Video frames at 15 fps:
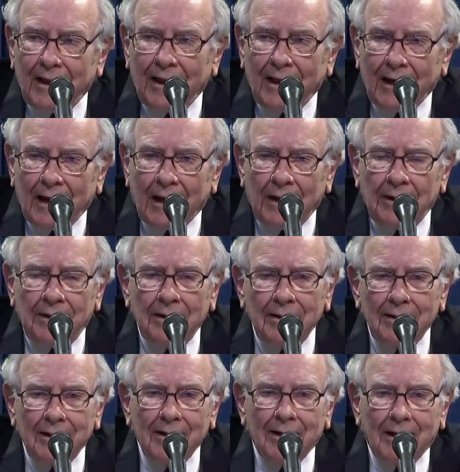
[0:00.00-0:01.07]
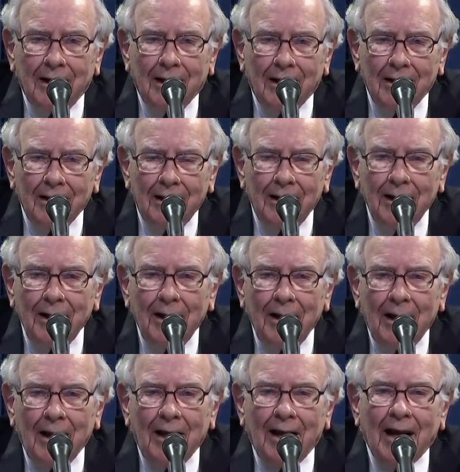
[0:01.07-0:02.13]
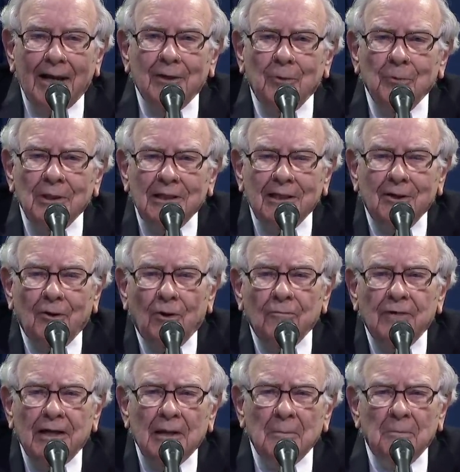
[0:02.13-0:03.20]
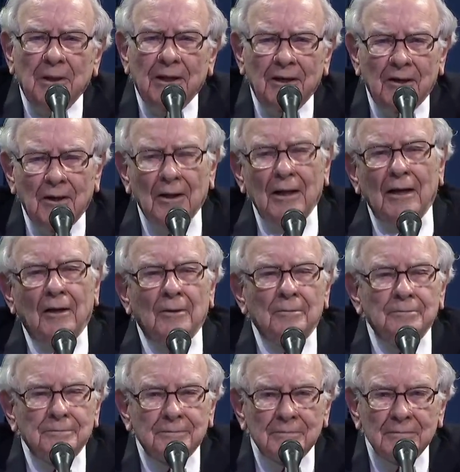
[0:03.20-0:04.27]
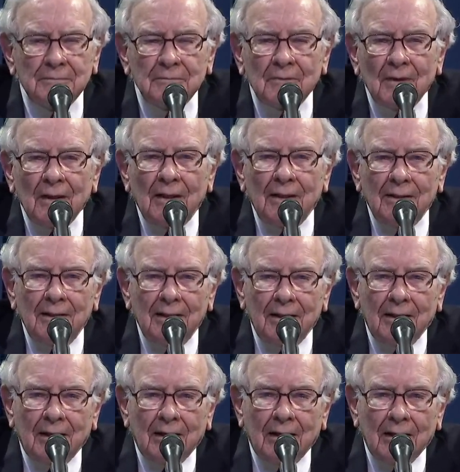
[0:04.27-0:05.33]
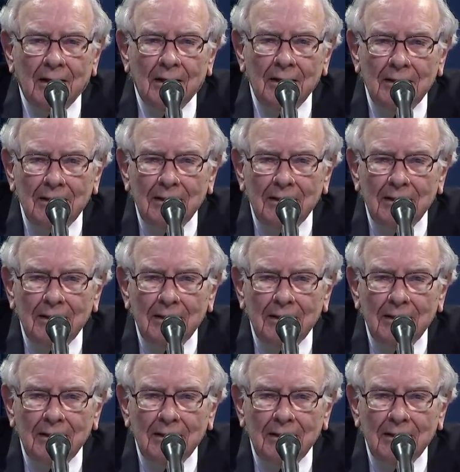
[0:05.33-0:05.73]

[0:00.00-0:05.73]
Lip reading: And I don't really know of any parallel in